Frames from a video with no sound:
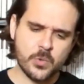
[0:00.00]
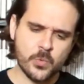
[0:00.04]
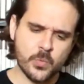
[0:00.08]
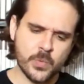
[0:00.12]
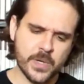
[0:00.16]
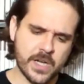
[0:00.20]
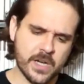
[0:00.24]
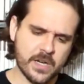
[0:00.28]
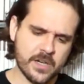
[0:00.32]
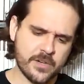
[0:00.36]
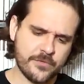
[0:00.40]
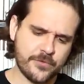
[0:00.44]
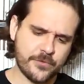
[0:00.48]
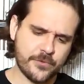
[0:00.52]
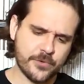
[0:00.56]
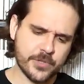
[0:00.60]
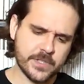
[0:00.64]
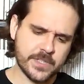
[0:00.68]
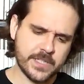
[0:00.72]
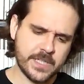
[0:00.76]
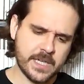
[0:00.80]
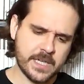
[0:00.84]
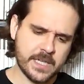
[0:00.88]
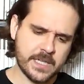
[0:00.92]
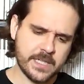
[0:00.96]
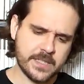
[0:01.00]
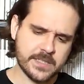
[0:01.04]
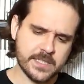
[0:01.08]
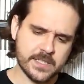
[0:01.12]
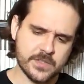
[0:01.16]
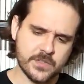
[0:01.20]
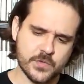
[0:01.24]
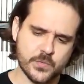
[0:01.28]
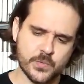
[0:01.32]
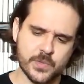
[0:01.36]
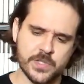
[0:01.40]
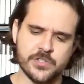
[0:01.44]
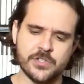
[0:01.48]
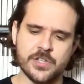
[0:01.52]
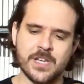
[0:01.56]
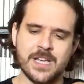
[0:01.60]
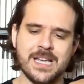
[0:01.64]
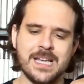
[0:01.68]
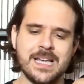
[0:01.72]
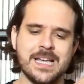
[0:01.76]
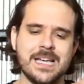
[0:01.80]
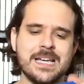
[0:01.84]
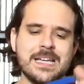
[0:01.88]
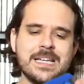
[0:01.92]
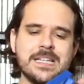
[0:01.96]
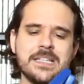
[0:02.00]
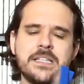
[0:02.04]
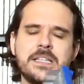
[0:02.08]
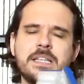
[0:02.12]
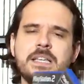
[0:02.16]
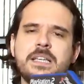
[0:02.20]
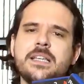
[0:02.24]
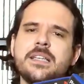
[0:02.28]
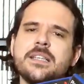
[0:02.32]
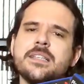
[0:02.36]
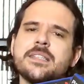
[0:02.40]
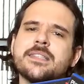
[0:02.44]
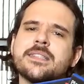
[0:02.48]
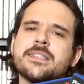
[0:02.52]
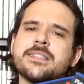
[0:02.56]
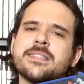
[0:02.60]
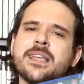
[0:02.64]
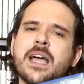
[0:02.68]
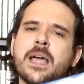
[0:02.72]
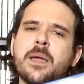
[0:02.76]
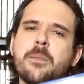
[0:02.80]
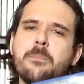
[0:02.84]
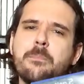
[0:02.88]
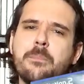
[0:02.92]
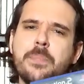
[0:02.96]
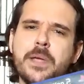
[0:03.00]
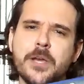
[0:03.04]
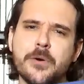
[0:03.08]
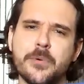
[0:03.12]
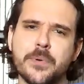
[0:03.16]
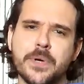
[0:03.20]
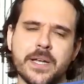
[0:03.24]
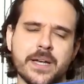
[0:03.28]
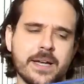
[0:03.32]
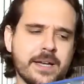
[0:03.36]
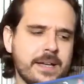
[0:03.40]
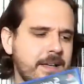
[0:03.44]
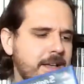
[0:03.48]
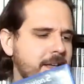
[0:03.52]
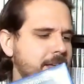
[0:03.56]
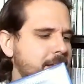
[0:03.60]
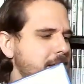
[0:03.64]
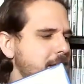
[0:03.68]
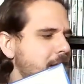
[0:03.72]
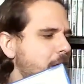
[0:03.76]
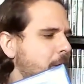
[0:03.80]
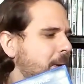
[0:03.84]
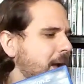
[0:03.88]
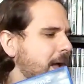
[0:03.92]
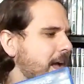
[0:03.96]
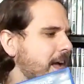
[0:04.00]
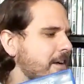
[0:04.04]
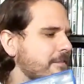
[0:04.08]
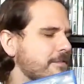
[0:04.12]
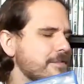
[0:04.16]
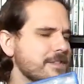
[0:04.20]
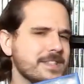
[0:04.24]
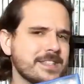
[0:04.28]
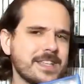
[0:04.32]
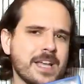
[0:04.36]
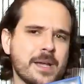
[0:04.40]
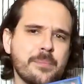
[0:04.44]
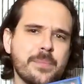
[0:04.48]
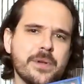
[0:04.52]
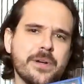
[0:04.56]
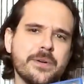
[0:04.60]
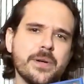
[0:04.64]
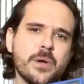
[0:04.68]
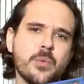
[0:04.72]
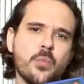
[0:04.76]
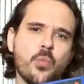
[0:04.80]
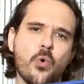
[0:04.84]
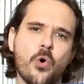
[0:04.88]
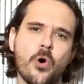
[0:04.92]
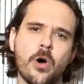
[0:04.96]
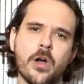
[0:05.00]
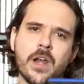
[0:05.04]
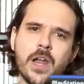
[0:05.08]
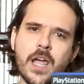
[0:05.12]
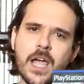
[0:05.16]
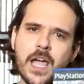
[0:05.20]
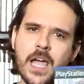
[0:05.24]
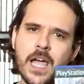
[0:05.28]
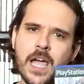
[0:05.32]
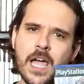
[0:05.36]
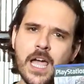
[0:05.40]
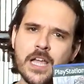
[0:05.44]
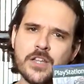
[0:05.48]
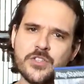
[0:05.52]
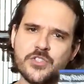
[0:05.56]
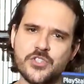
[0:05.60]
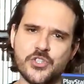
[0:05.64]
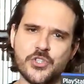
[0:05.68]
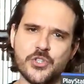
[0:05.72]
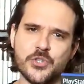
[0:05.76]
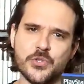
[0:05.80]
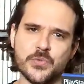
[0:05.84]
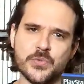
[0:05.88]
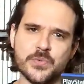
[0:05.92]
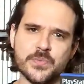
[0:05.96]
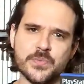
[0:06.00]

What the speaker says: we got it for the Nintendo Switch. the Siberia. Now I have Siberia 1 and 2.